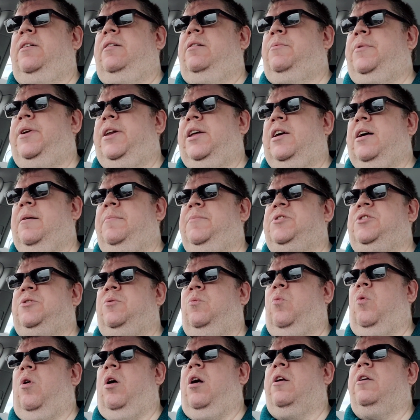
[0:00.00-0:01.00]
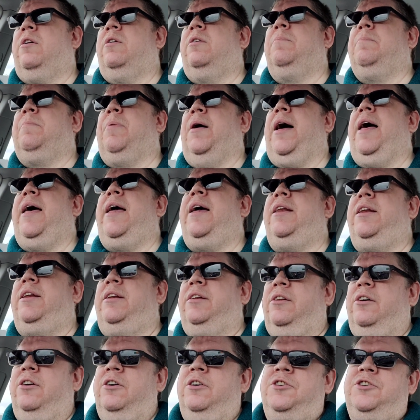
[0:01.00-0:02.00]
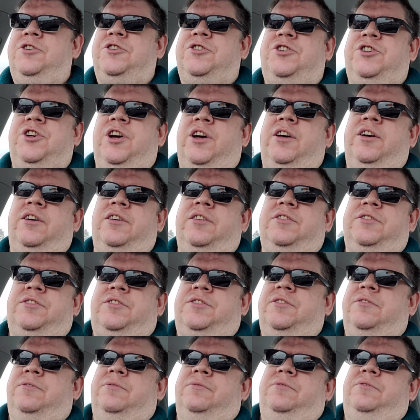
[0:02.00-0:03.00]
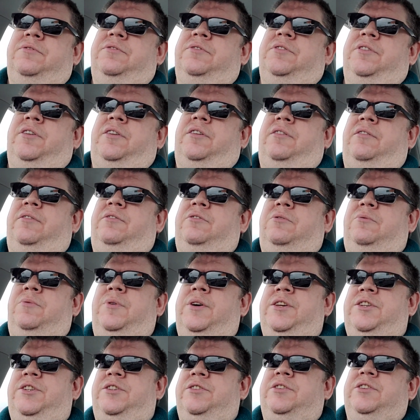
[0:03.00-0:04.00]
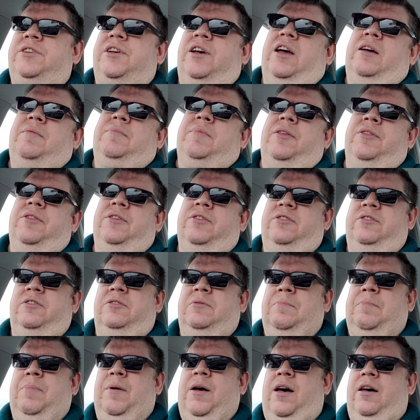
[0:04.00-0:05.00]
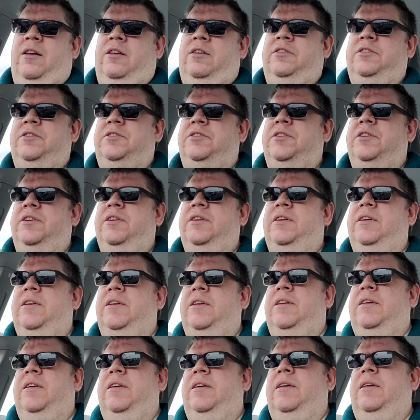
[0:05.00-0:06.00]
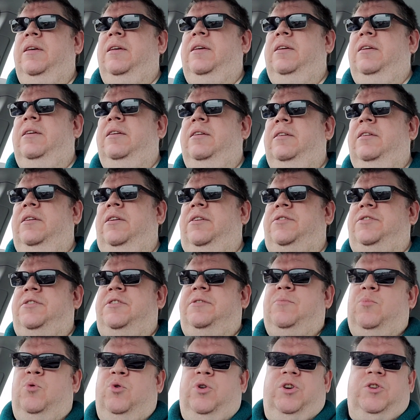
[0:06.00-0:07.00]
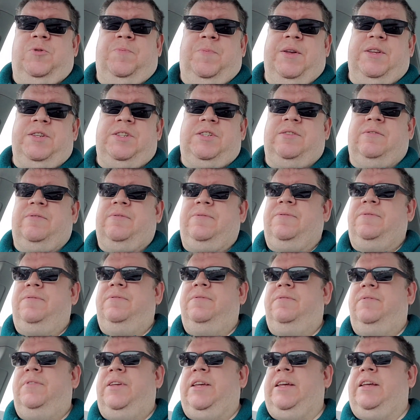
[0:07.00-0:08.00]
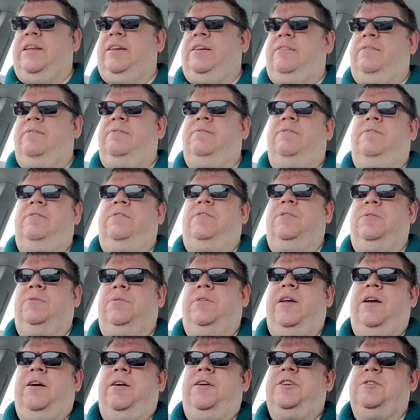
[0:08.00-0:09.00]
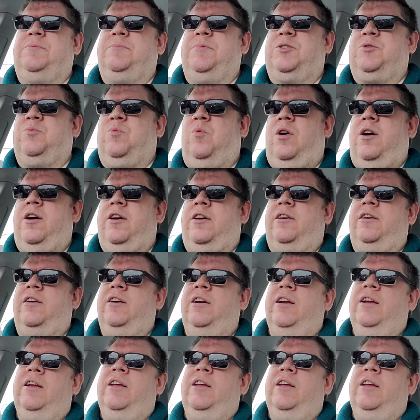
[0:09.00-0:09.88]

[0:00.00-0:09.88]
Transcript: When it comes to water, buy it in large jugs. Don't waste your time on those little bottles, because they're more expensive and don't carry as much water.